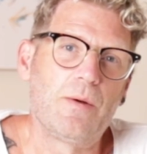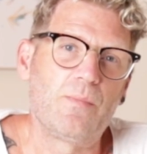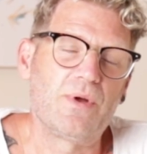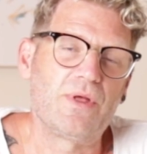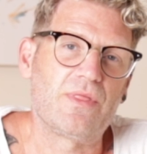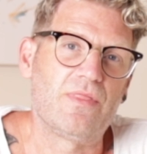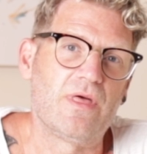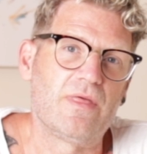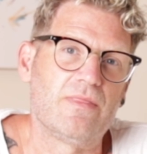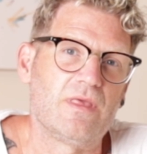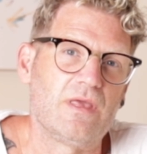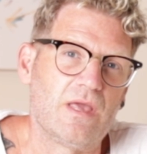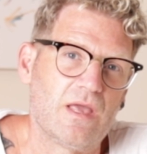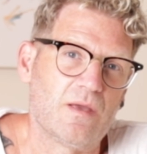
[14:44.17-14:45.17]
But then
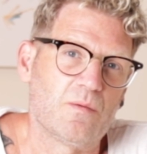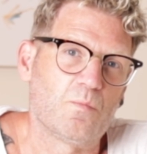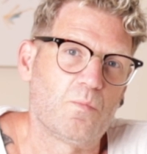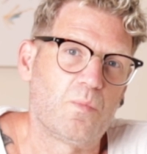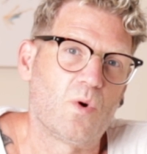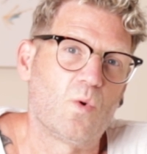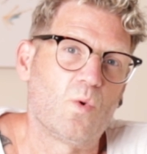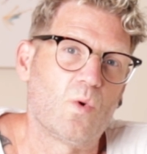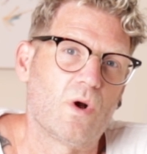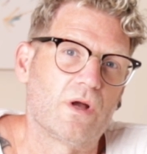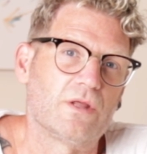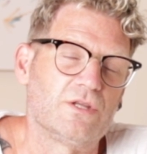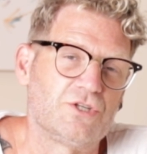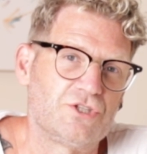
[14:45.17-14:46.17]
the import
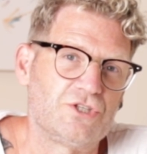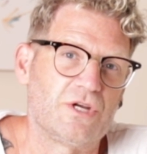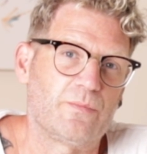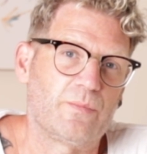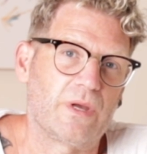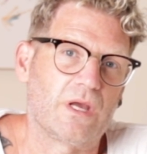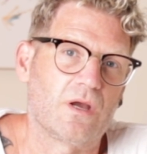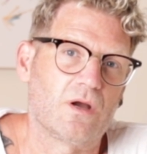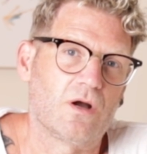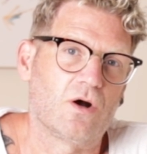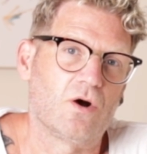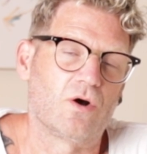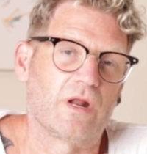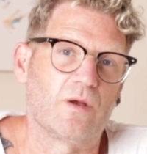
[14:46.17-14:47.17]
and the shipping
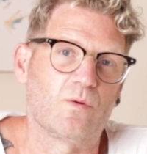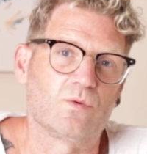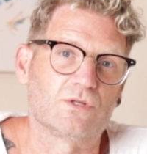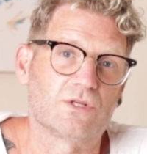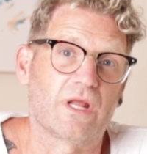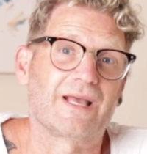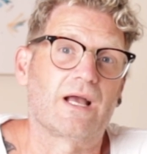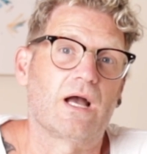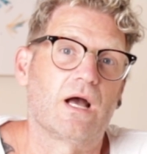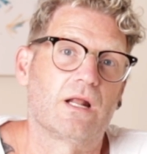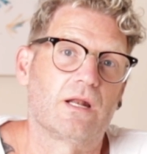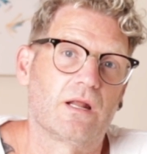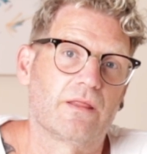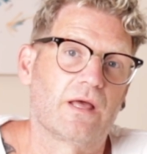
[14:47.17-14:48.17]
on it was like
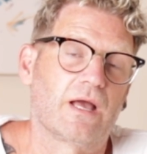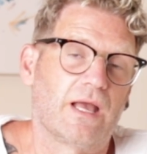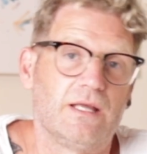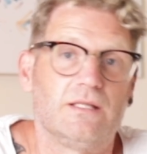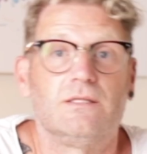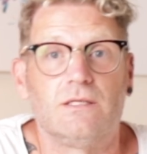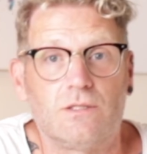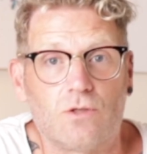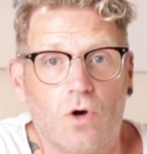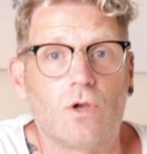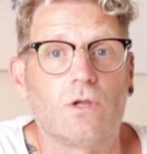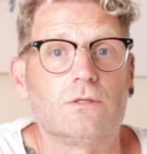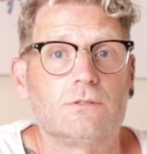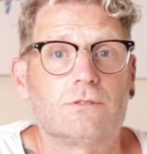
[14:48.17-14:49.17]
another
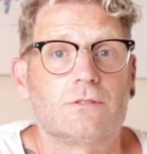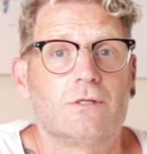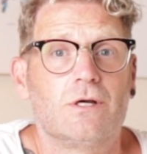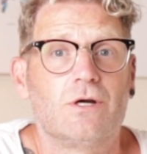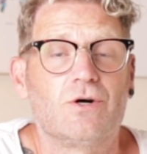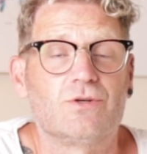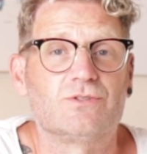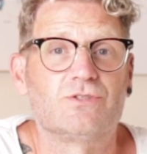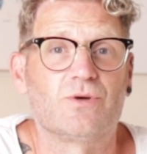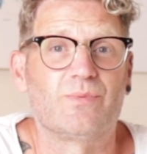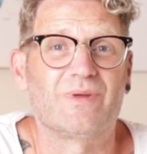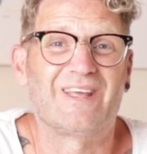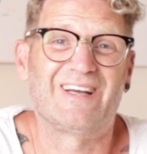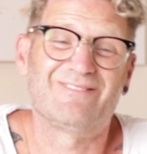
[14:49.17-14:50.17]
$80 on
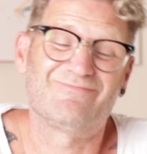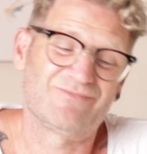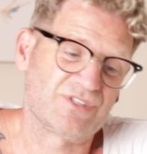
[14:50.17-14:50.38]
top of that.